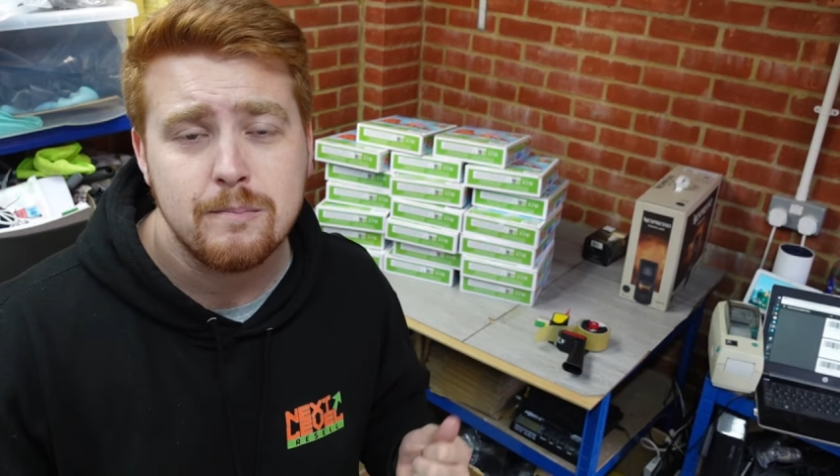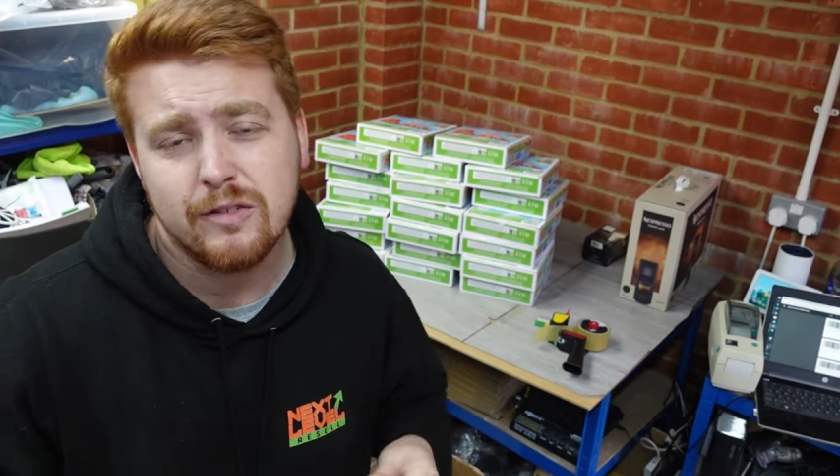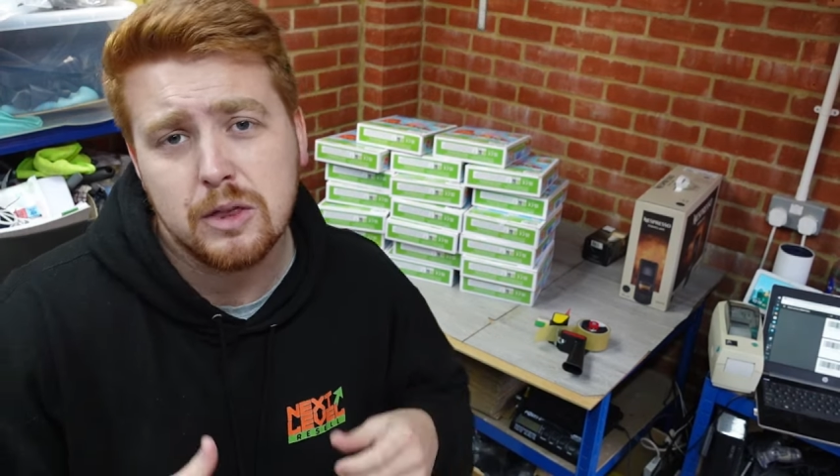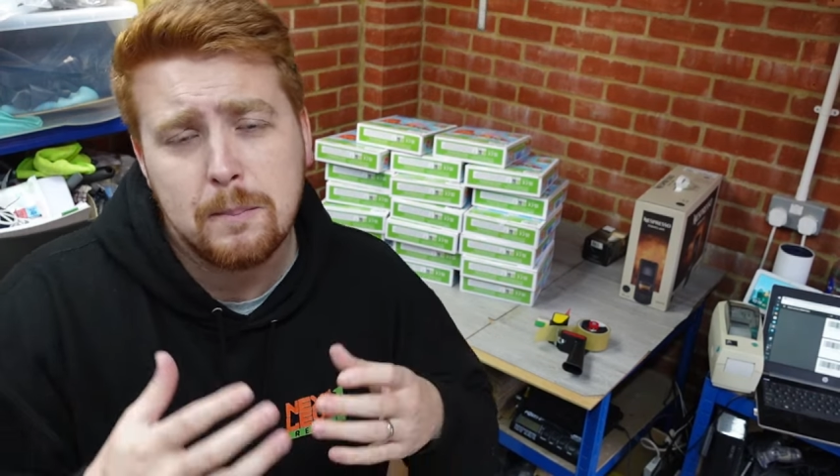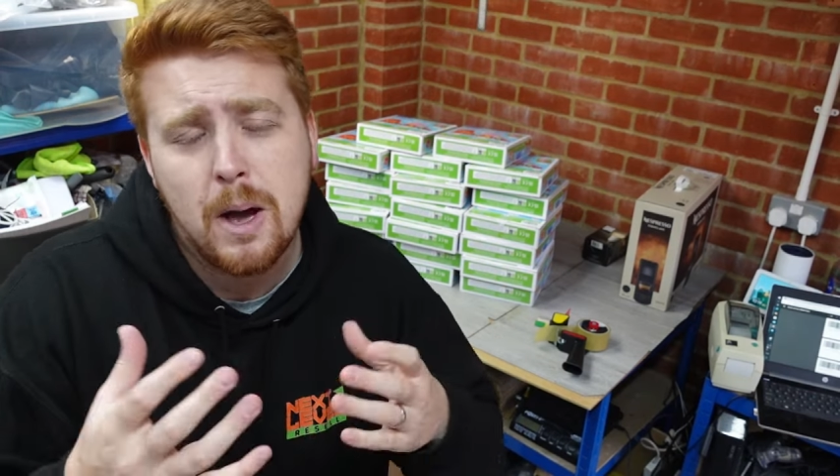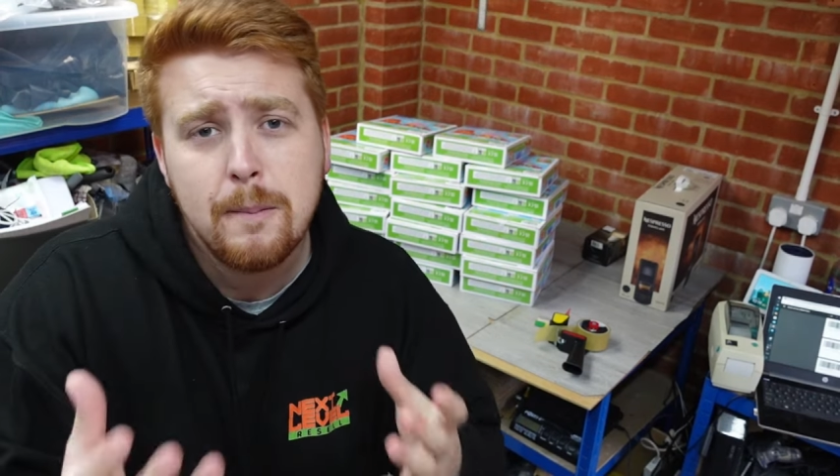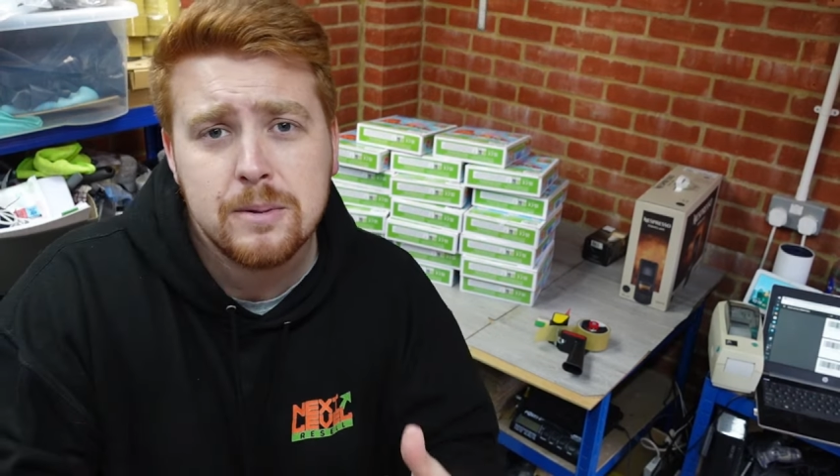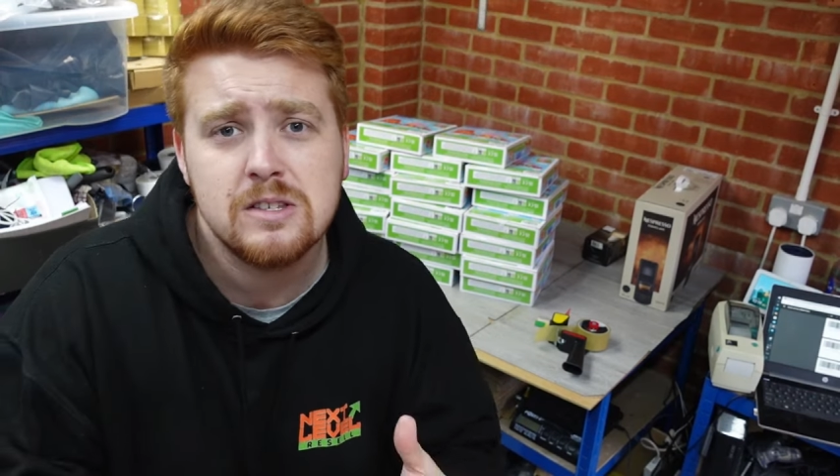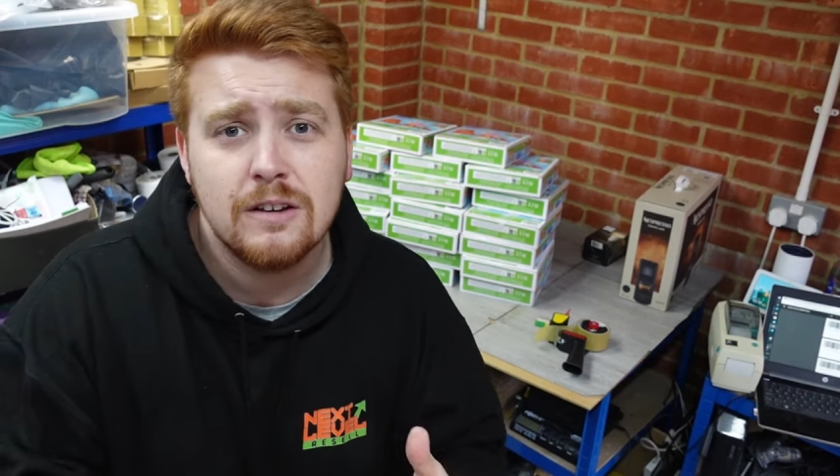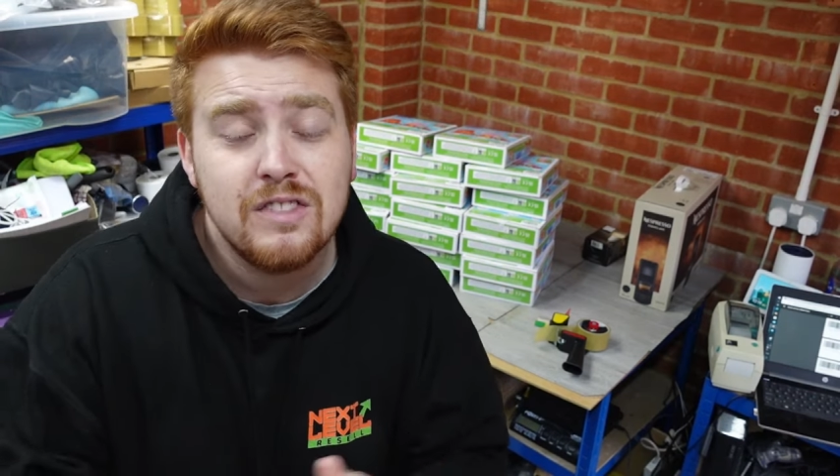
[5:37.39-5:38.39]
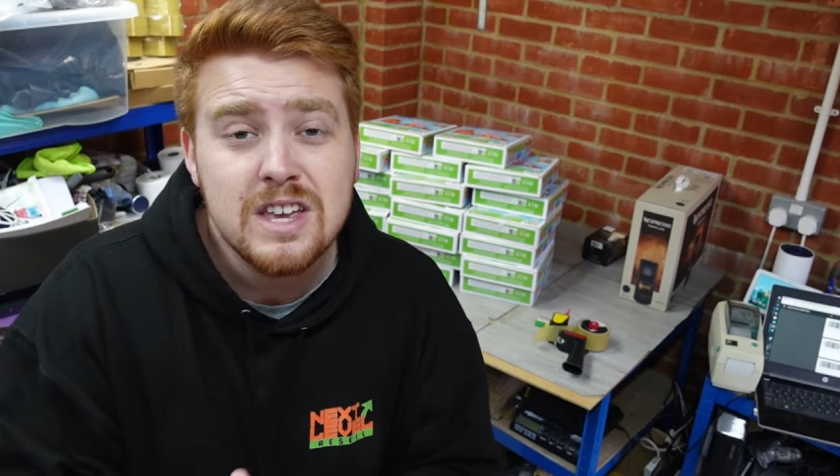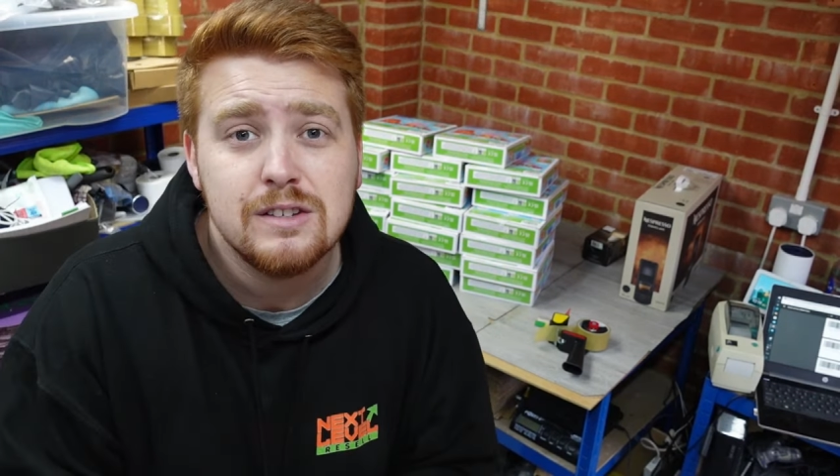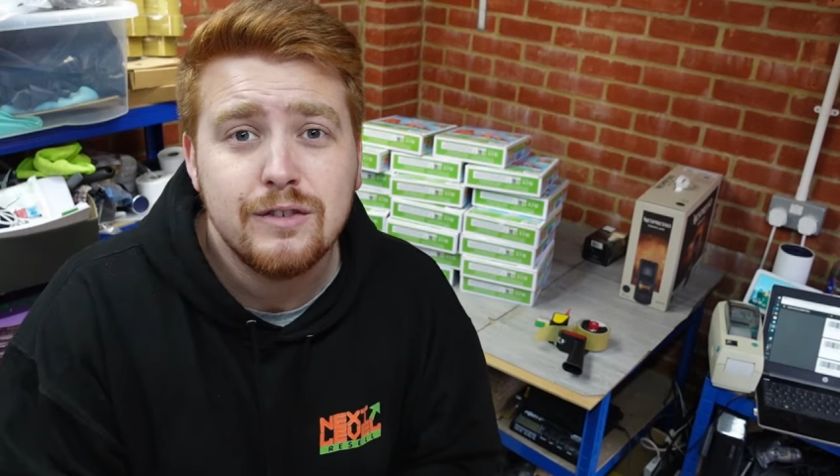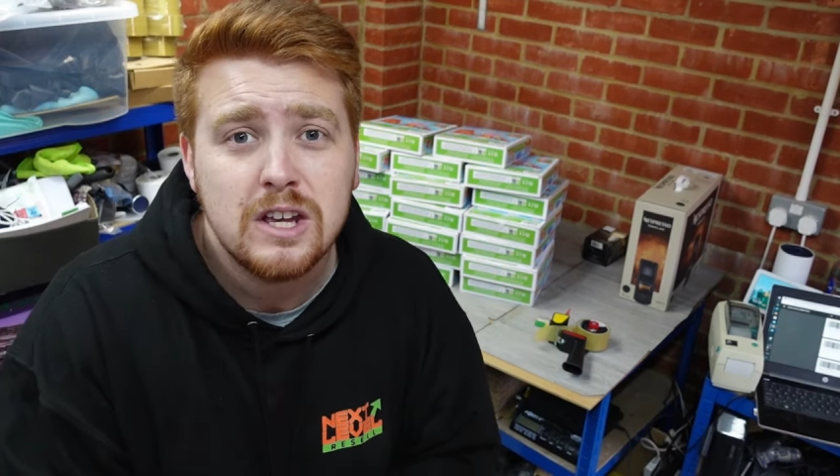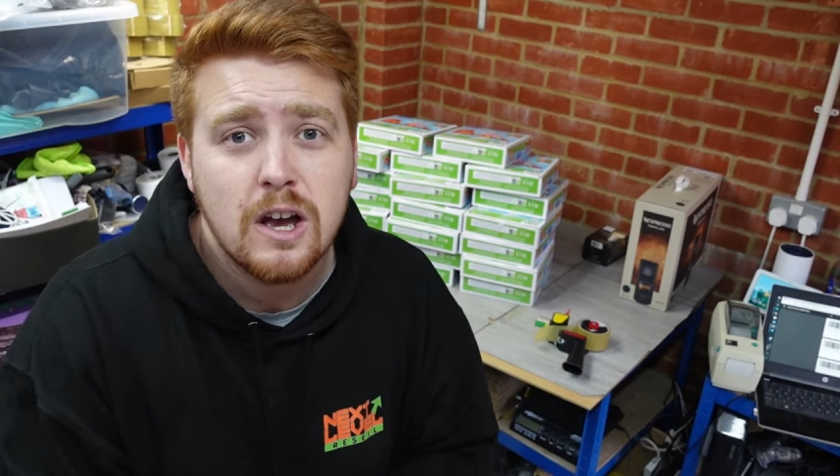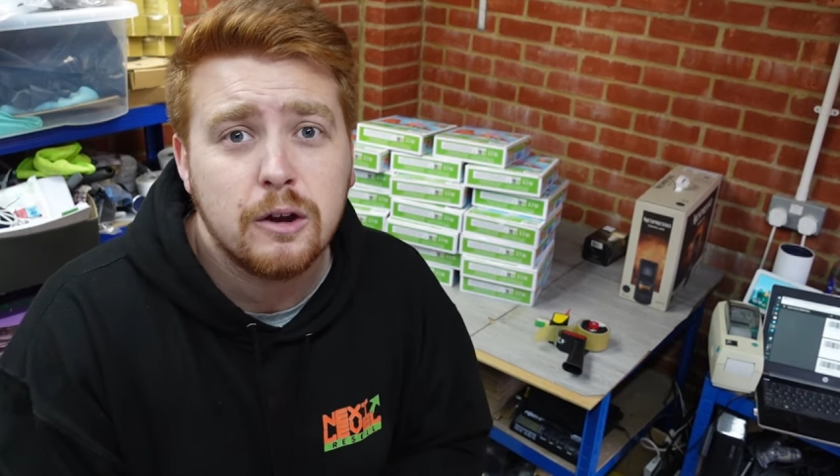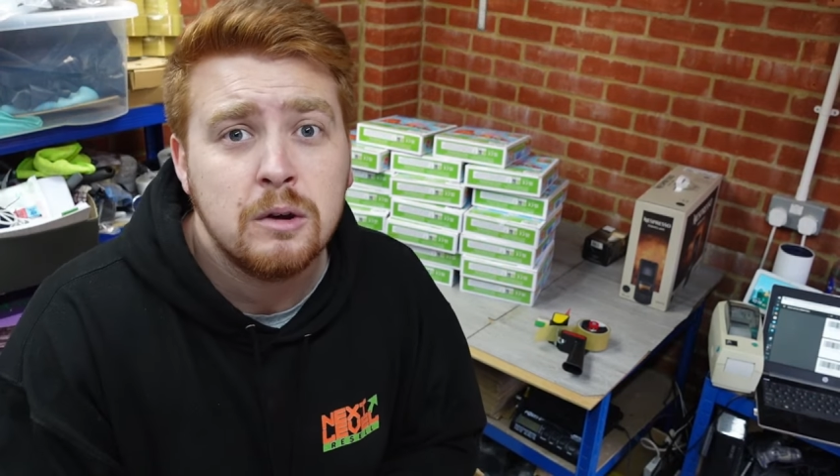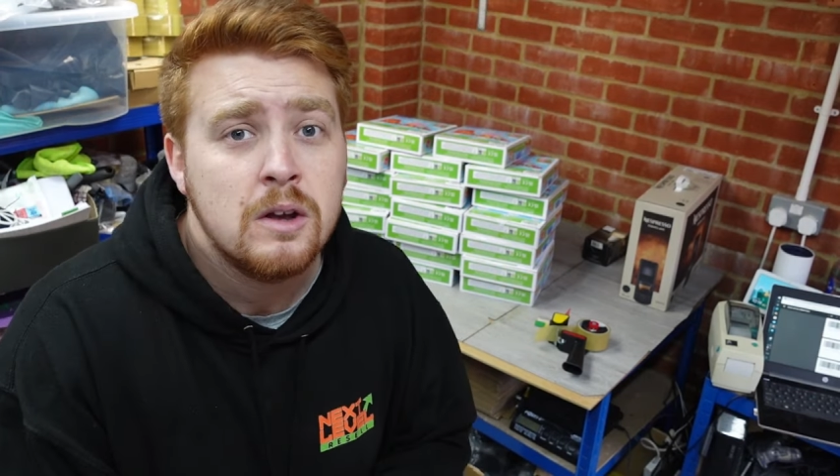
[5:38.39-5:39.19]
For the purpose of this video,